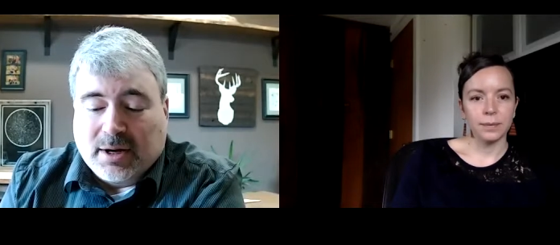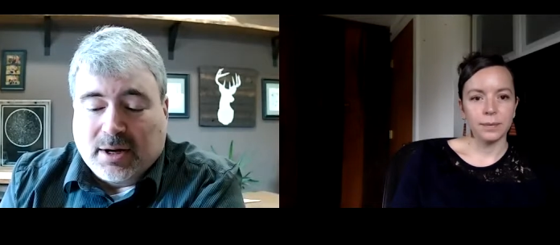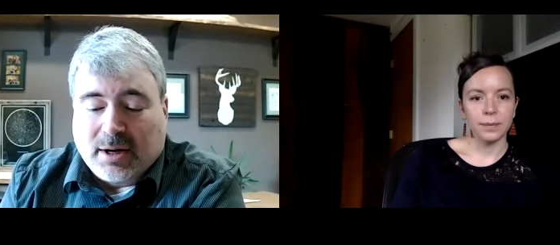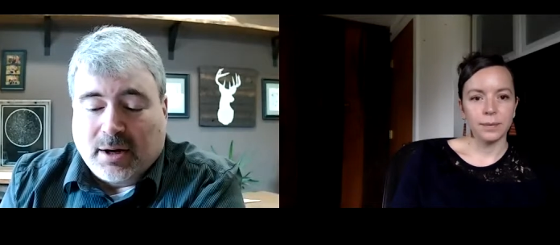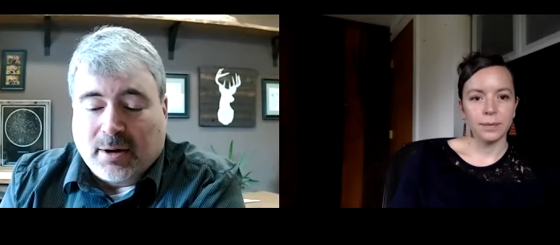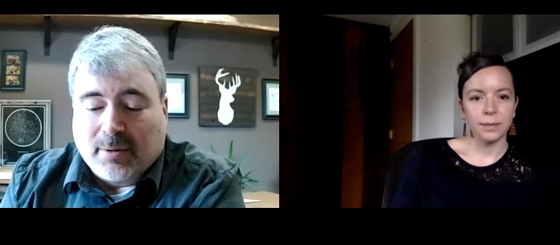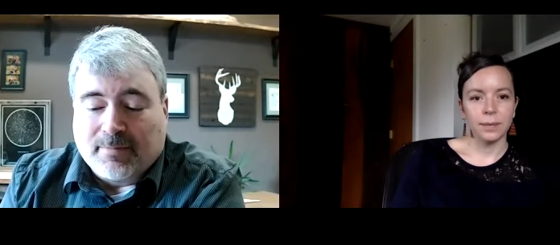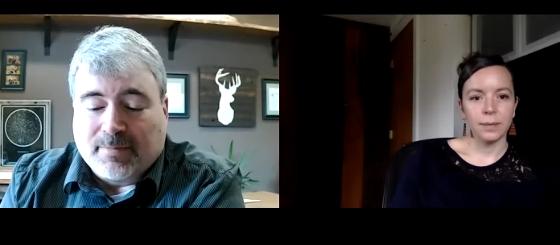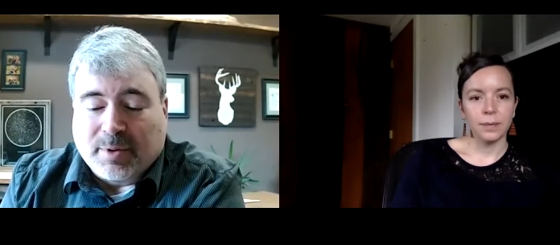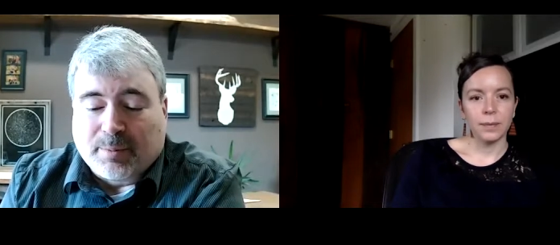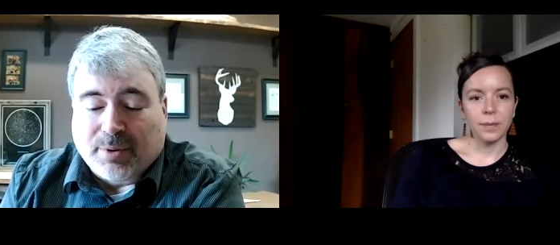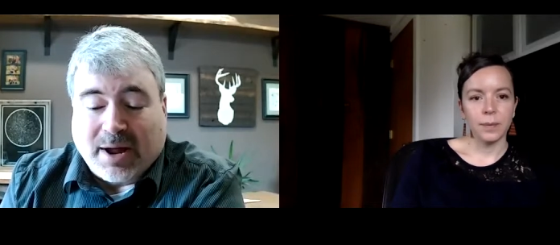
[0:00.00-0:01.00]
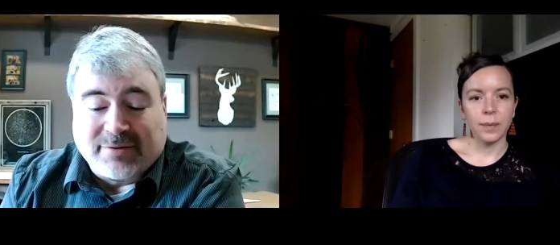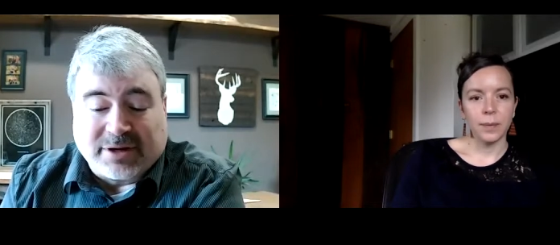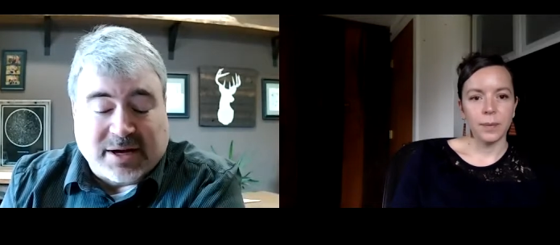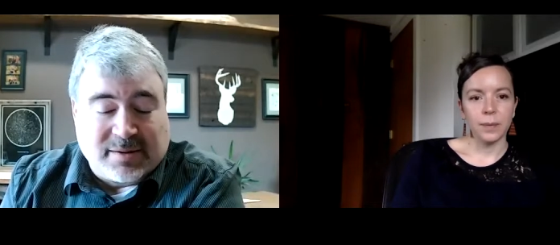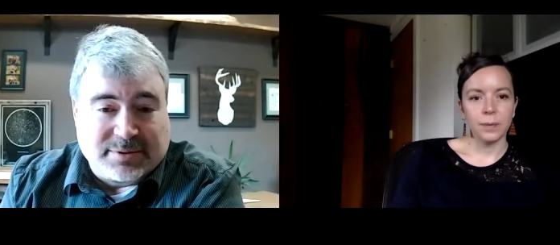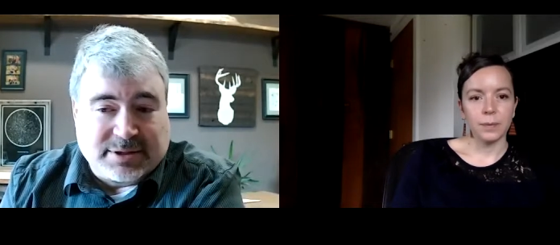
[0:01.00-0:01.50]
Speaker 1: Um, private
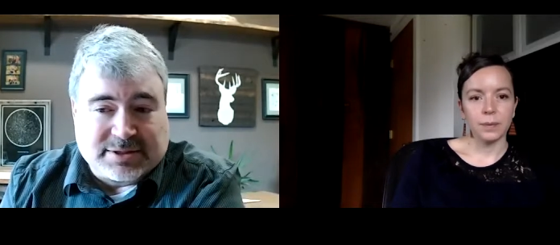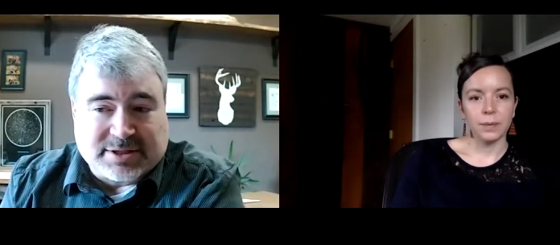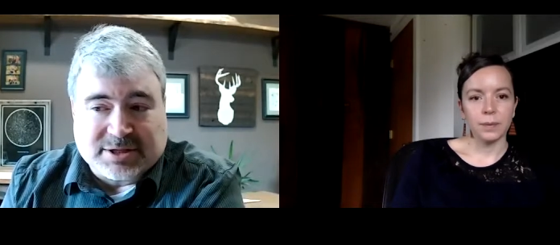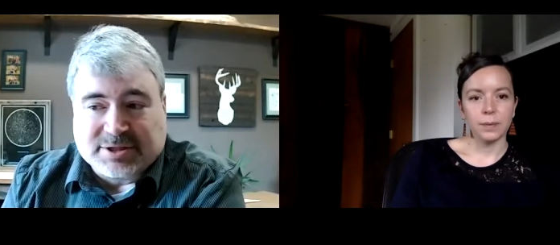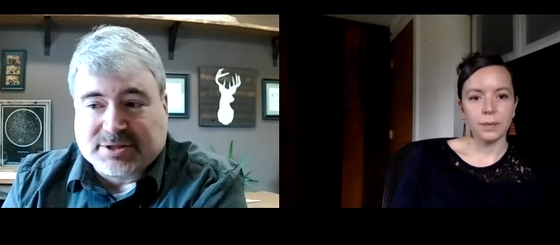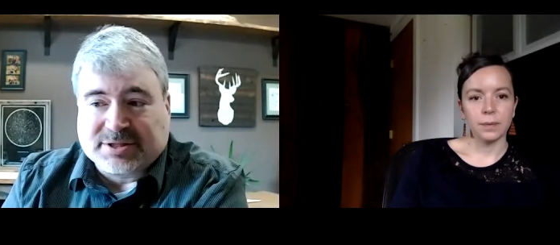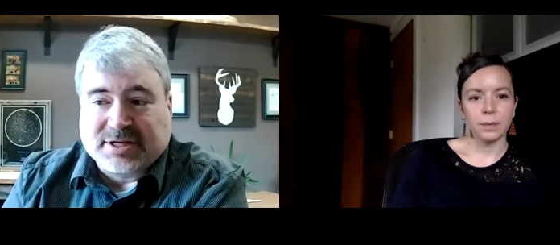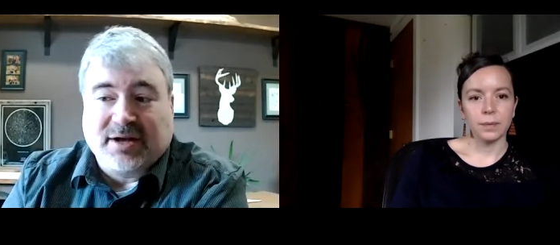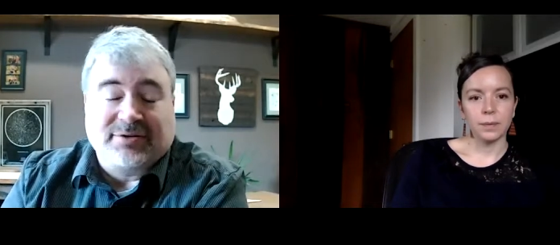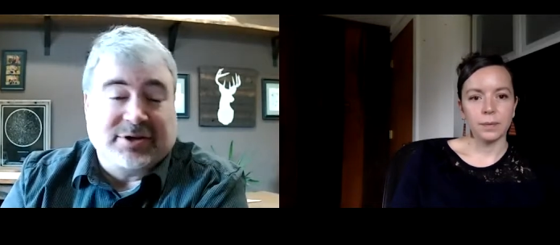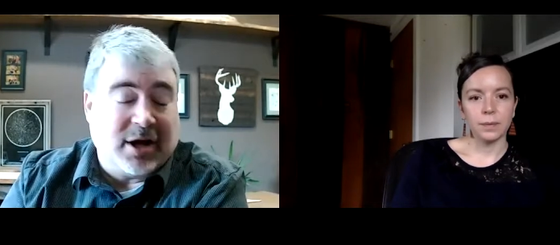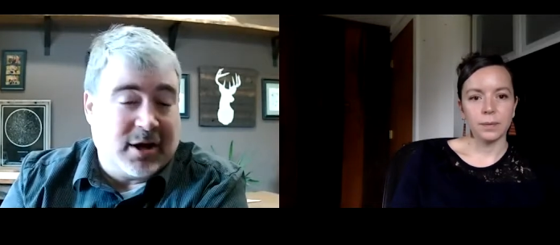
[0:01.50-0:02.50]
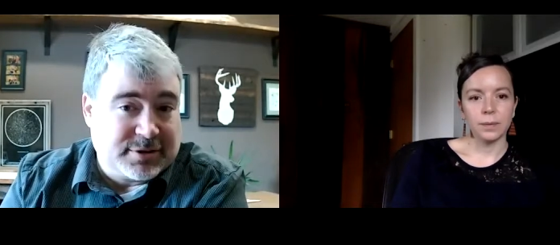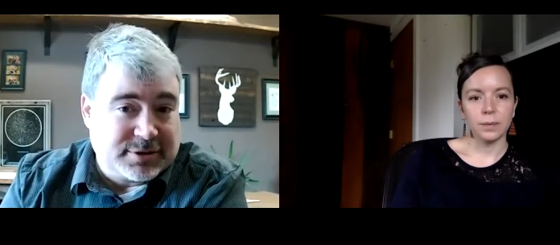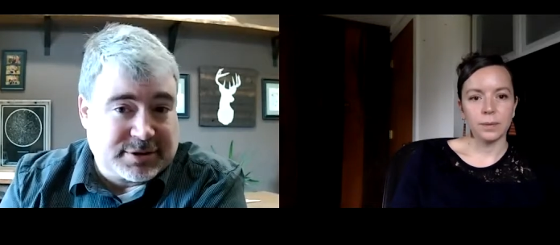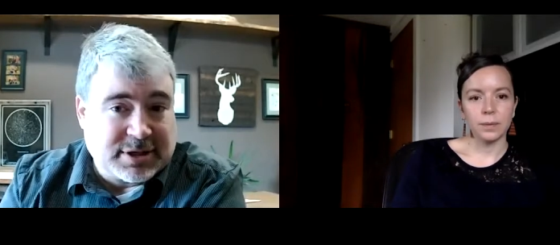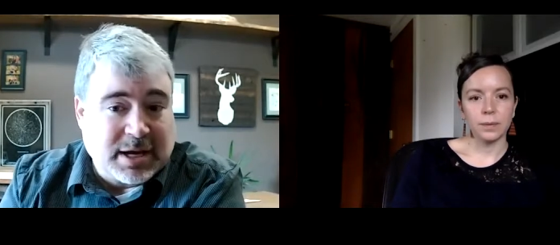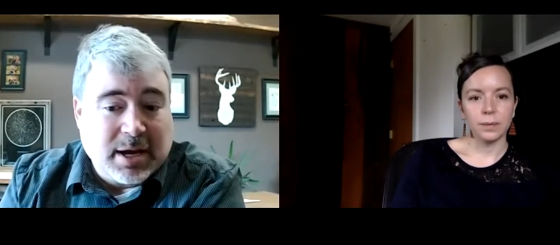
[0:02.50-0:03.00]
companies such as ourselves and
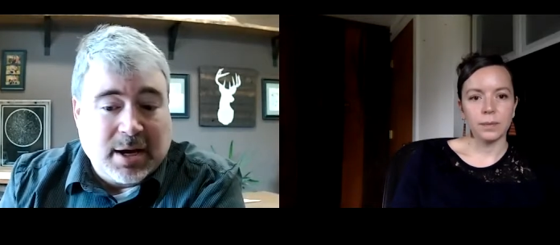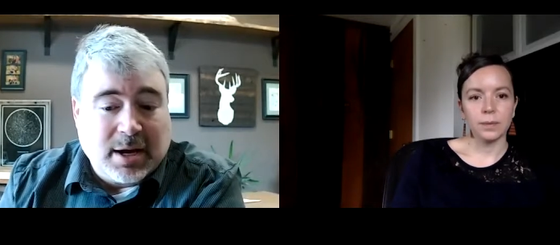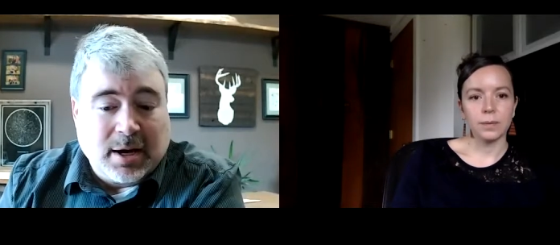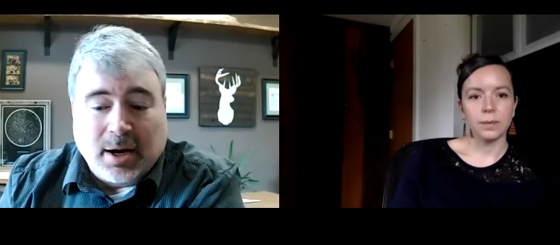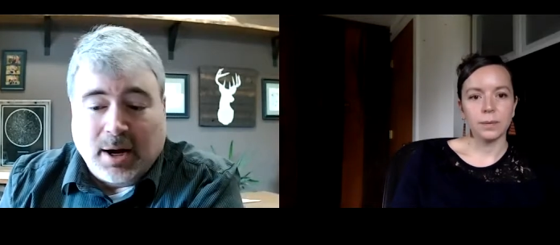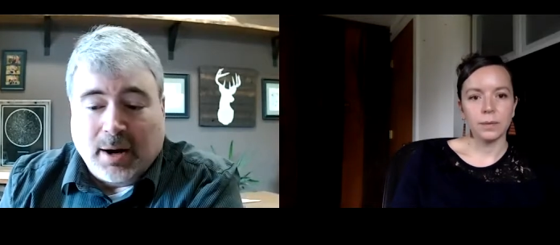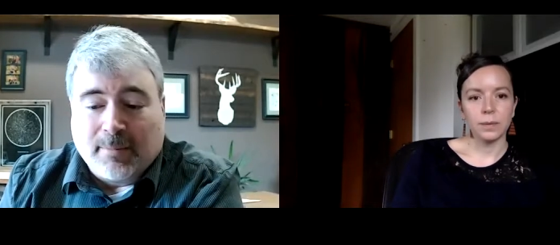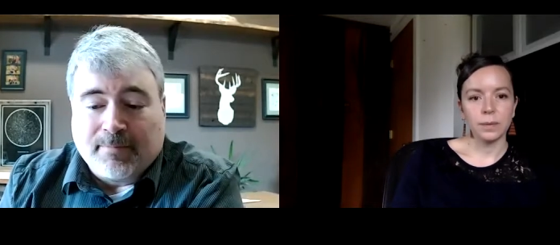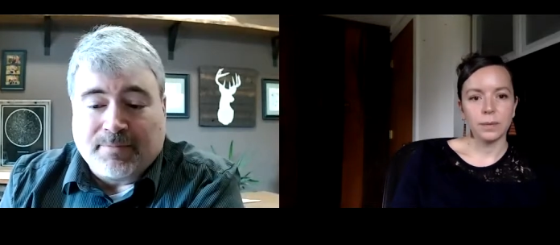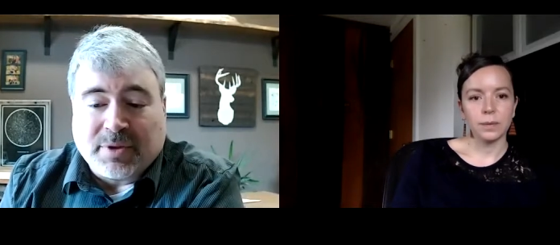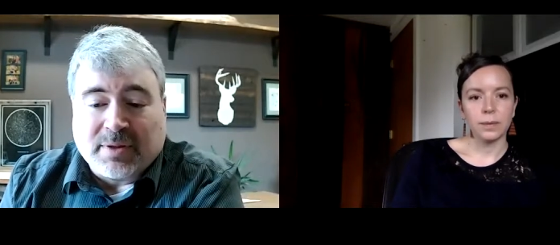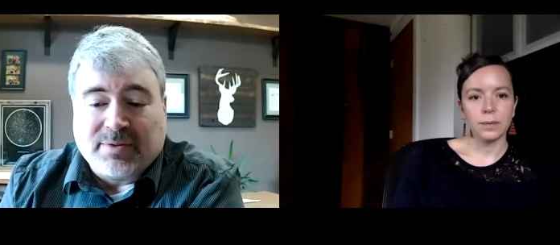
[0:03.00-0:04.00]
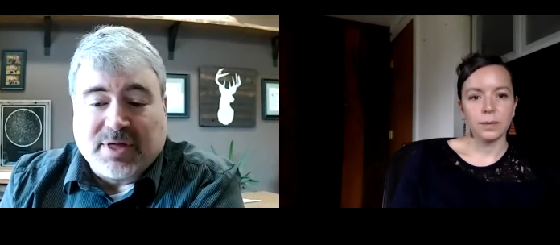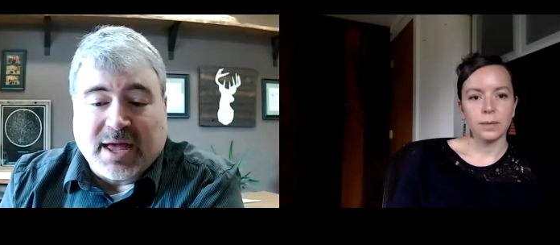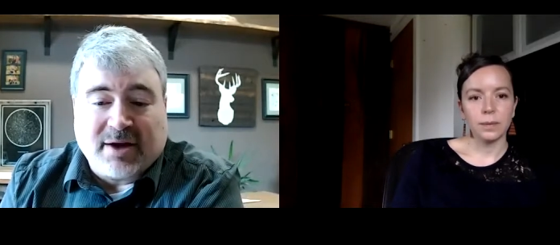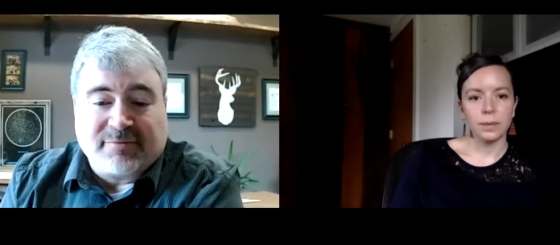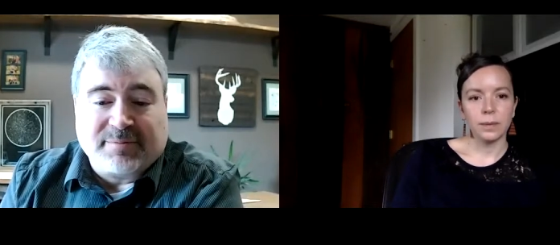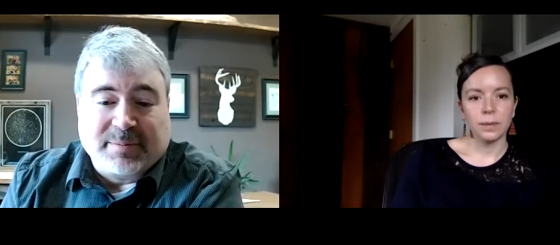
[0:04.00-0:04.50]
others, um, they
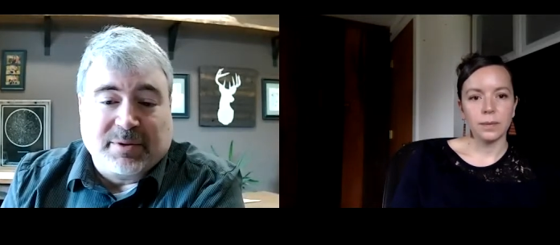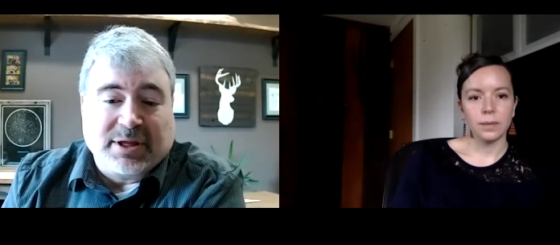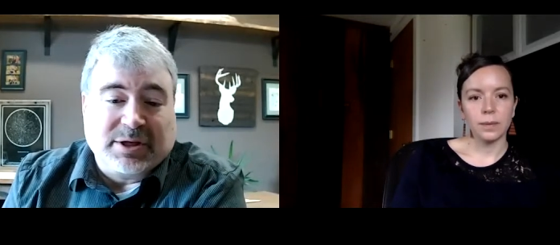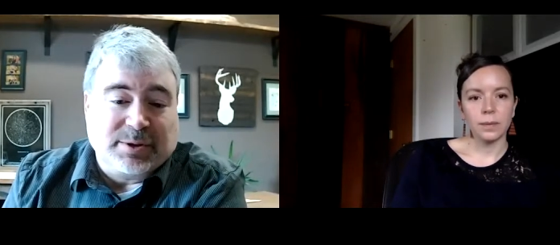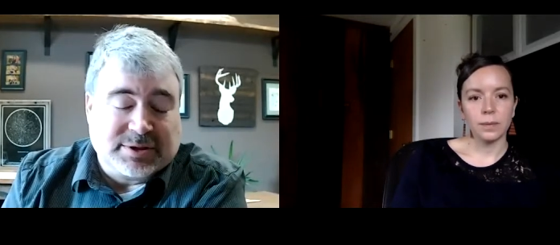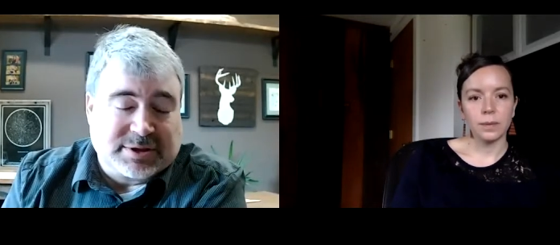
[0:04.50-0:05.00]
have people that you can